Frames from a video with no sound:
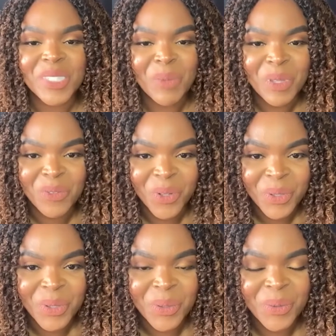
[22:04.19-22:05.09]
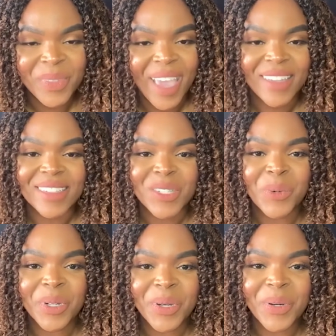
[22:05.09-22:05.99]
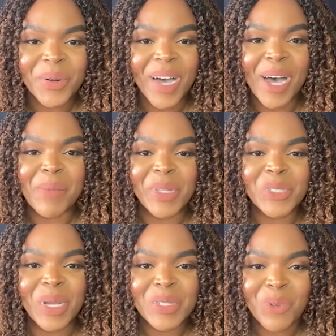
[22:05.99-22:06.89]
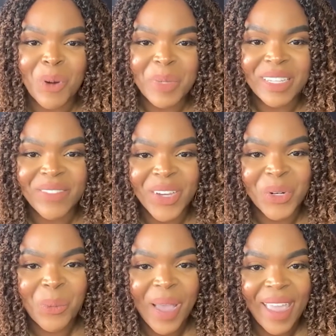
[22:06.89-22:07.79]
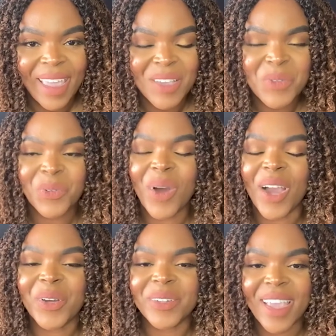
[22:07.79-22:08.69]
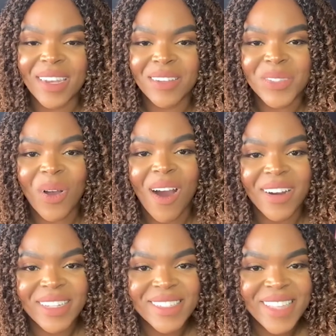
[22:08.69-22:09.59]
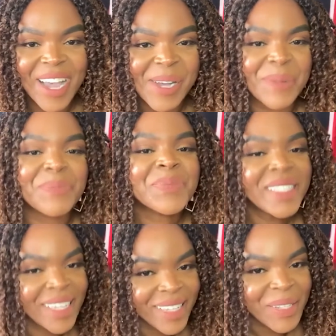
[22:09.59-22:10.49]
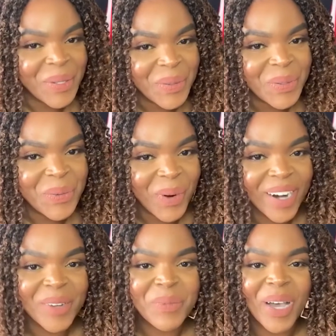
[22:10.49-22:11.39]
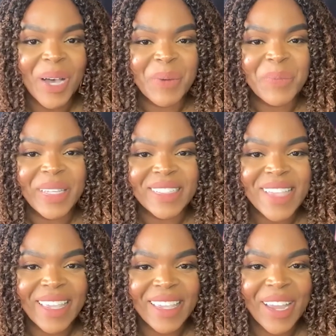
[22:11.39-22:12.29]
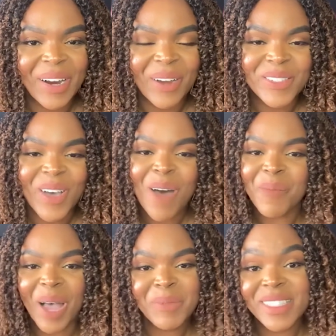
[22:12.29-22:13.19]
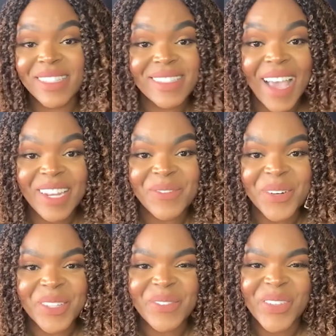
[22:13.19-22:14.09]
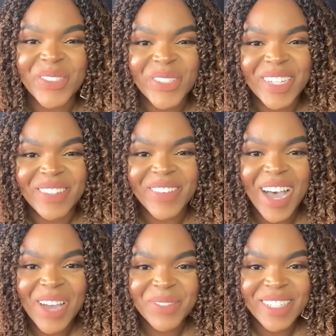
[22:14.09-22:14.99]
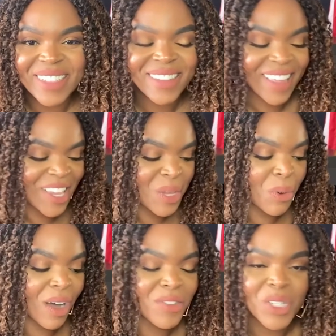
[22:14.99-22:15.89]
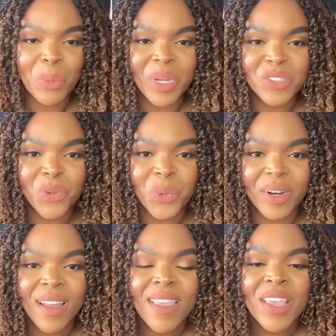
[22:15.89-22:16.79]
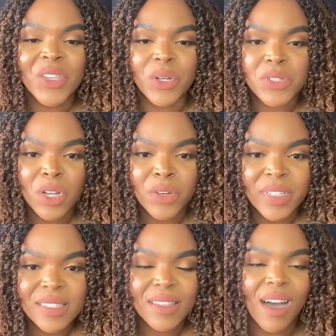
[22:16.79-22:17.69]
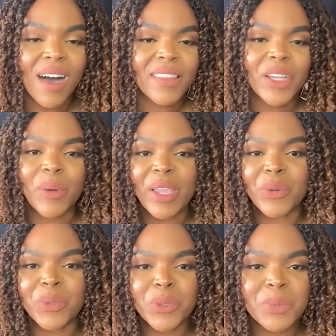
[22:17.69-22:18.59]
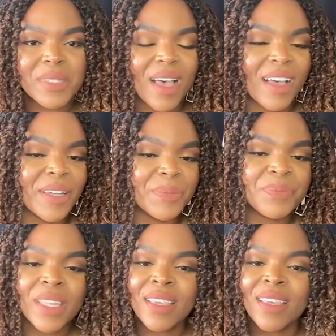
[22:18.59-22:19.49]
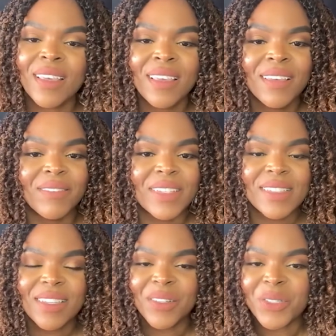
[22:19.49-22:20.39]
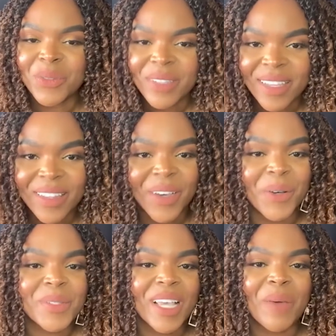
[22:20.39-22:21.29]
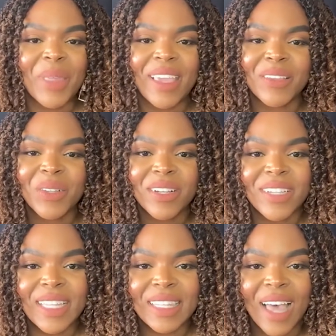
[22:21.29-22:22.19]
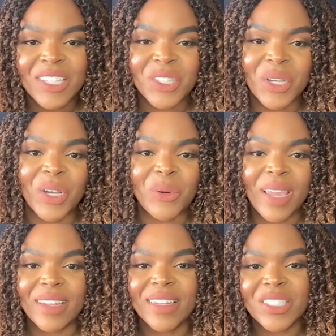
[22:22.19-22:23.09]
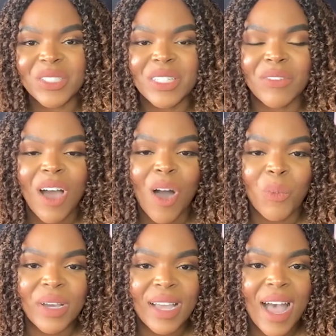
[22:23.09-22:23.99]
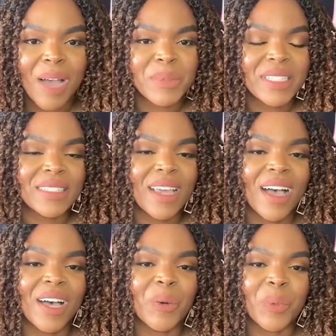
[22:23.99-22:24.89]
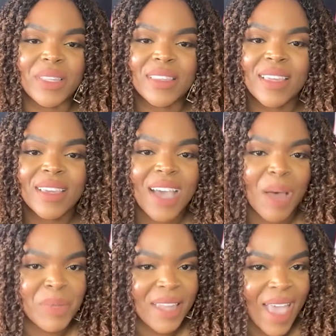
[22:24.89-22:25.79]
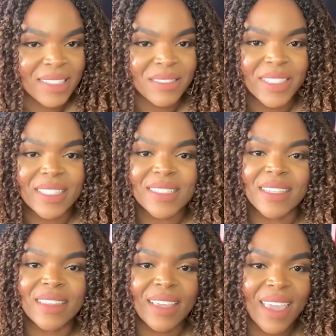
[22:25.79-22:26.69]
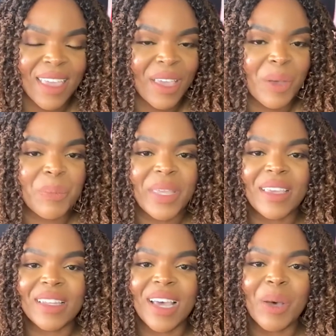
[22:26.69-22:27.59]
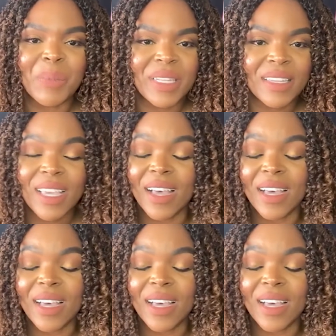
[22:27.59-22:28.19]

something for you that is critical and transformative underway for our creatives, our artists. You are being taken care of. So I'm just excited for the future of Compton. Thank you all so much for your service. To all the great groups, Vecinos Unidos, they launched a great initiative called One Compton with Compton activists and the camp and many